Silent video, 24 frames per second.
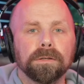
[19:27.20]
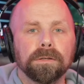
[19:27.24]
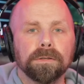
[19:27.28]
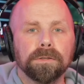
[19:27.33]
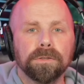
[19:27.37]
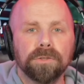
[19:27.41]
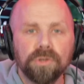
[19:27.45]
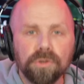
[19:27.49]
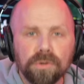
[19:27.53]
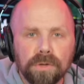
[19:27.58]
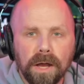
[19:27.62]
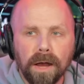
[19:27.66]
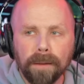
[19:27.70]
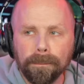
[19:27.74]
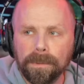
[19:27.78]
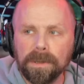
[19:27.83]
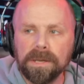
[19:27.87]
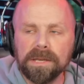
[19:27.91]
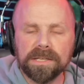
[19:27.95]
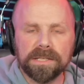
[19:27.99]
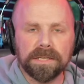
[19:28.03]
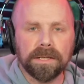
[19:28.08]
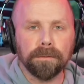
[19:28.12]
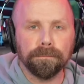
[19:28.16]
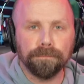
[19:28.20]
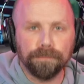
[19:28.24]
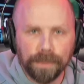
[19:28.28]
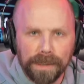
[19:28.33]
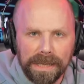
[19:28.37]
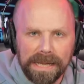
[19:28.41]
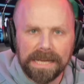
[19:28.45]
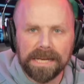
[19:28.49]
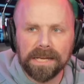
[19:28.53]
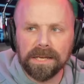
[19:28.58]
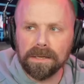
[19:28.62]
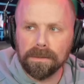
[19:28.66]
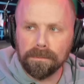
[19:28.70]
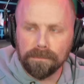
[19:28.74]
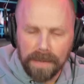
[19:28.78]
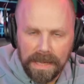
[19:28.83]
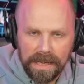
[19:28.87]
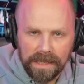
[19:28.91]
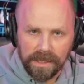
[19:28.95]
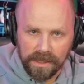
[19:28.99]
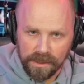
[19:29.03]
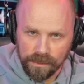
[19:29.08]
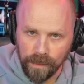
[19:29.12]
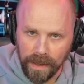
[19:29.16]
two companies competing to
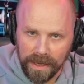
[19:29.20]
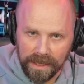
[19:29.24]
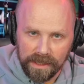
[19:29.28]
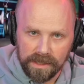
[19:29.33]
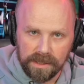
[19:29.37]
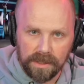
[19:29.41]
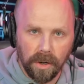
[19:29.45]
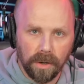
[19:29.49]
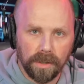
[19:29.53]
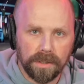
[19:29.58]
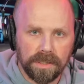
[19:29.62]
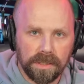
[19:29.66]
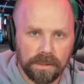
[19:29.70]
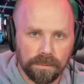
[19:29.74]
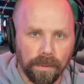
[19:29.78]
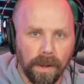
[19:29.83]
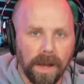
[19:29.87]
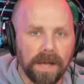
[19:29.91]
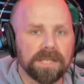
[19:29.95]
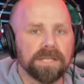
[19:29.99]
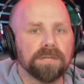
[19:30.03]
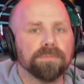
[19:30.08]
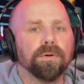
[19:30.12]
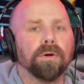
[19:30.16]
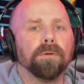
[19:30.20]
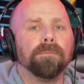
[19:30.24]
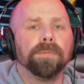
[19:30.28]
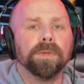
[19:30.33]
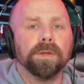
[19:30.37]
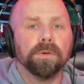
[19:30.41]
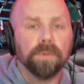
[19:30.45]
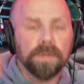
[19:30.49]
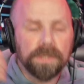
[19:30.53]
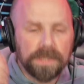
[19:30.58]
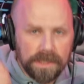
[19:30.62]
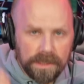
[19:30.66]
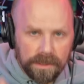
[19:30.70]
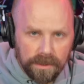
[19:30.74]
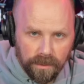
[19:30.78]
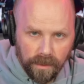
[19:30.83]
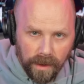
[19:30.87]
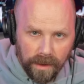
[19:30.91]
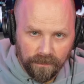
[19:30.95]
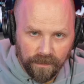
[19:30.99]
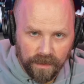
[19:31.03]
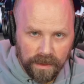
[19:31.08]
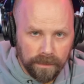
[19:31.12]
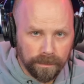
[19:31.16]
make as many stars as possible, which is
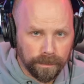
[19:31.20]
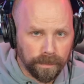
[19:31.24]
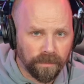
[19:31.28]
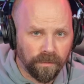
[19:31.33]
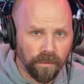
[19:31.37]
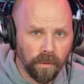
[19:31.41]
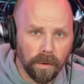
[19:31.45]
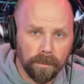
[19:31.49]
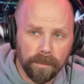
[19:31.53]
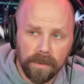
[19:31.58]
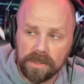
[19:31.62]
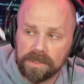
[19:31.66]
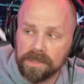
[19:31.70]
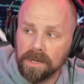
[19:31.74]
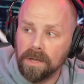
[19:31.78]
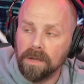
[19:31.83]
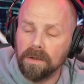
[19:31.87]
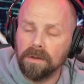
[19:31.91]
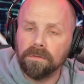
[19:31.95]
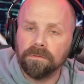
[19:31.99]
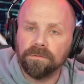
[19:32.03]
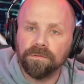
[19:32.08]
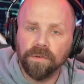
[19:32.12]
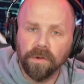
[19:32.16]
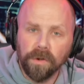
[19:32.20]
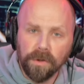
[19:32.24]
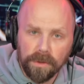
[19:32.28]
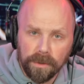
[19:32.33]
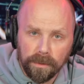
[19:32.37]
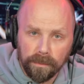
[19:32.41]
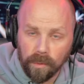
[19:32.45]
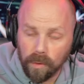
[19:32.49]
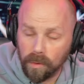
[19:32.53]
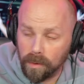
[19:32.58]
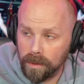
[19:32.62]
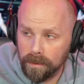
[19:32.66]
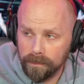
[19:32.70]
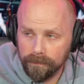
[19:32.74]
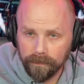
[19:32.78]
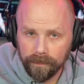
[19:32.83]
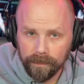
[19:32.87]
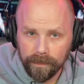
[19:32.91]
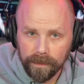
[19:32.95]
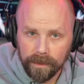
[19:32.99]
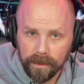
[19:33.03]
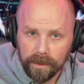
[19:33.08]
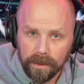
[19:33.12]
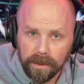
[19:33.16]
great for the performers. Furthermore,
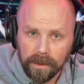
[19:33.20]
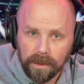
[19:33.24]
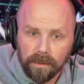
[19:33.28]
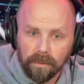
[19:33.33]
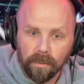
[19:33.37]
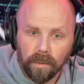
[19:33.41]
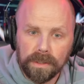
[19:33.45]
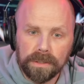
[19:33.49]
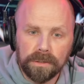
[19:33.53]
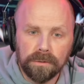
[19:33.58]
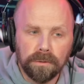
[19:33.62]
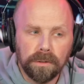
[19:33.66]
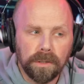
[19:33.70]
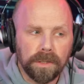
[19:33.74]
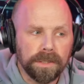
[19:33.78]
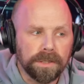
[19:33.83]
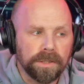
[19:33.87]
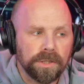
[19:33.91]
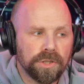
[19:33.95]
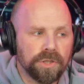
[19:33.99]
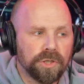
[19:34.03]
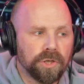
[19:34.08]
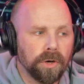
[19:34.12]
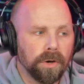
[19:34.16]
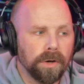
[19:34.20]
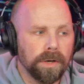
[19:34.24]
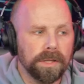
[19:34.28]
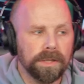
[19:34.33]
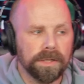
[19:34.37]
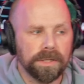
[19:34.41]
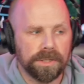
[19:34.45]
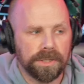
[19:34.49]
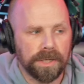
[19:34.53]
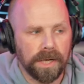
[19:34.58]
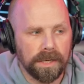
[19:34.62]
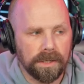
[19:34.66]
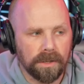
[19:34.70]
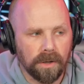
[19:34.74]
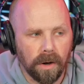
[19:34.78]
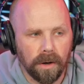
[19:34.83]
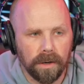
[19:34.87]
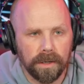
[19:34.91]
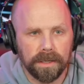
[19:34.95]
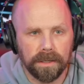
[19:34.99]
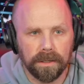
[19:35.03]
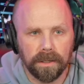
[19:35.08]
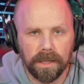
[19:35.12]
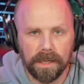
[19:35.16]
when you look at the journey that Jade
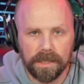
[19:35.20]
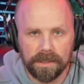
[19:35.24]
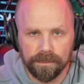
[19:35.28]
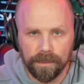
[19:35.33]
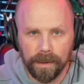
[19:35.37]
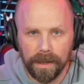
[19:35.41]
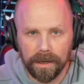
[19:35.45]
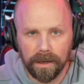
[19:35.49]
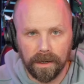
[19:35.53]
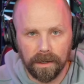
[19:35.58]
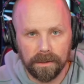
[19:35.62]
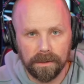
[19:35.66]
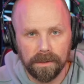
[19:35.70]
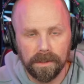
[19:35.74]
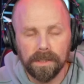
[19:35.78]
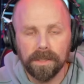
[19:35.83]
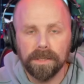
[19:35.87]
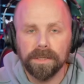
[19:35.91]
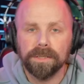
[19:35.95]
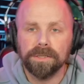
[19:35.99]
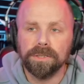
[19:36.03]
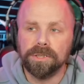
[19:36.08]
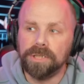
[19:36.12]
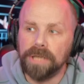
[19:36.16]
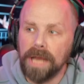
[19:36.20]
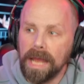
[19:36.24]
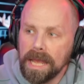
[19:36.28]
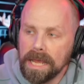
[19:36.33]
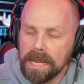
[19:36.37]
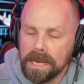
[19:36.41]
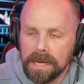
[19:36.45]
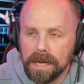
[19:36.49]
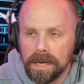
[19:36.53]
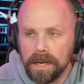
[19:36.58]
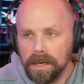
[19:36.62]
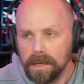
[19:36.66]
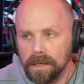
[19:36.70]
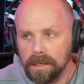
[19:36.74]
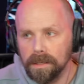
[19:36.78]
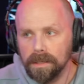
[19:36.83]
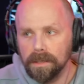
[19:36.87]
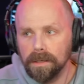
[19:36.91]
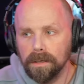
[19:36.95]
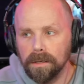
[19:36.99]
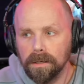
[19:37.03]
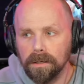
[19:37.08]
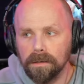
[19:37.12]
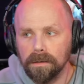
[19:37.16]
Cargill has been on, Jade
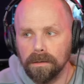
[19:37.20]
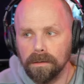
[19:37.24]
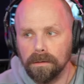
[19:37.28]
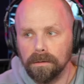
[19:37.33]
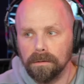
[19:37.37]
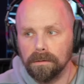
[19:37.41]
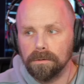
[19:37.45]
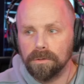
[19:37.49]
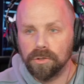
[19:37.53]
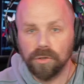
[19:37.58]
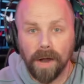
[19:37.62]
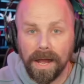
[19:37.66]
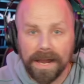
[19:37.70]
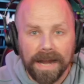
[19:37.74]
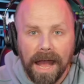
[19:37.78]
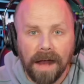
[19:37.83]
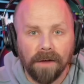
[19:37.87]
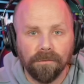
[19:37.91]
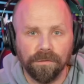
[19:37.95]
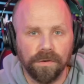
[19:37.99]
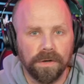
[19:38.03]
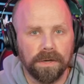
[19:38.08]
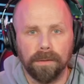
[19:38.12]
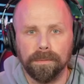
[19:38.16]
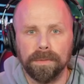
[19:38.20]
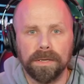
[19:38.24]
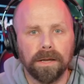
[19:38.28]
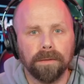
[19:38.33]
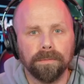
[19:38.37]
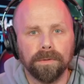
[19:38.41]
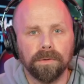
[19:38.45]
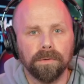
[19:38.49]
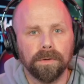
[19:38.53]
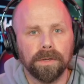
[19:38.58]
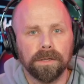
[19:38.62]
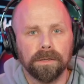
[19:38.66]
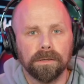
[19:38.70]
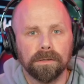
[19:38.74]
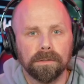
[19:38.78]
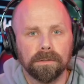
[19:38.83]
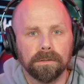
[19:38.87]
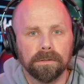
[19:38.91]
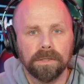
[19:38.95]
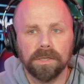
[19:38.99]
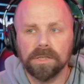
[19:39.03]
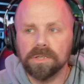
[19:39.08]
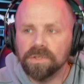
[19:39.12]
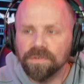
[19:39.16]
tried out for WWE.
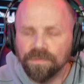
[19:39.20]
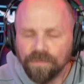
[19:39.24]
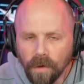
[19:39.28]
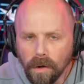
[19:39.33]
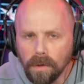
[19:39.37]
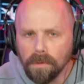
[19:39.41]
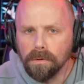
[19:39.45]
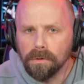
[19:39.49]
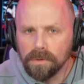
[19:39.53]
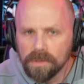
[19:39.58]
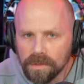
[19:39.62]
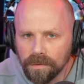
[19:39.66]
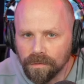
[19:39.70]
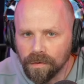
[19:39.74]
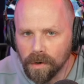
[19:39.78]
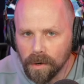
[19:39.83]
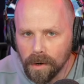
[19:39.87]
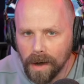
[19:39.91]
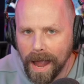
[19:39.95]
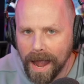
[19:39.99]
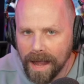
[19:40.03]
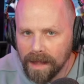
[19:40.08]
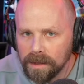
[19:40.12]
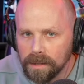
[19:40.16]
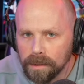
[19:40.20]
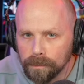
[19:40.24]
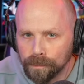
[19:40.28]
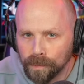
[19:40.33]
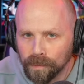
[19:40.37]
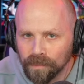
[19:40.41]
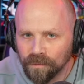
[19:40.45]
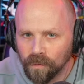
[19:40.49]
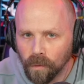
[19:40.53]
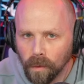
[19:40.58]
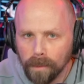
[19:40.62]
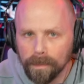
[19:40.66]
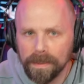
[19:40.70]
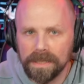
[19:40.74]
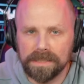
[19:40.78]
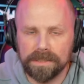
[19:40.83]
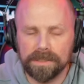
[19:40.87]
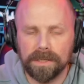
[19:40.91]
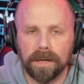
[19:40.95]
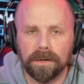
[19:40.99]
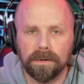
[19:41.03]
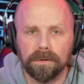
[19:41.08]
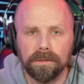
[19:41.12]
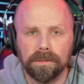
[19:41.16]
There's photos of her at the Performance
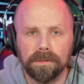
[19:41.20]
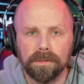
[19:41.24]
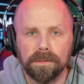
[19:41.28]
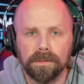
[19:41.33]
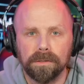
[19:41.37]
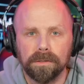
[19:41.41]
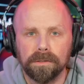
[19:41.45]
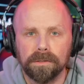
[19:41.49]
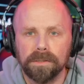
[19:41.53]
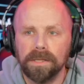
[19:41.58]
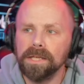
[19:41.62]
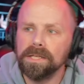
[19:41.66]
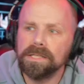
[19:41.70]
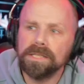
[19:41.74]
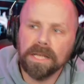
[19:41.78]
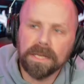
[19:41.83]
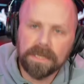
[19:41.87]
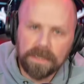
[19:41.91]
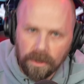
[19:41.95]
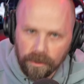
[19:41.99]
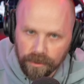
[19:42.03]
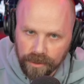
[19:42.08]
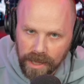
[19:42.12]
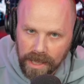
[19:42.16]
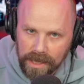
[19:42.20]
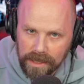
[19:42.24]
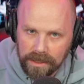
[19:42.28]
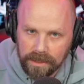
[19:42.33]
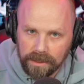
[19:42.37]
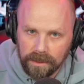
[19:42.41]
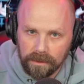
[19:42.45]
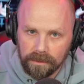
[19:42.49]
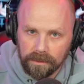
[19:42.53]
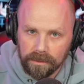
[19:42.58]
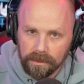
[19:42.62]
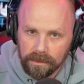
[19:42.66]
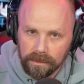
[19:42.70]
Center. They said, no, thank you.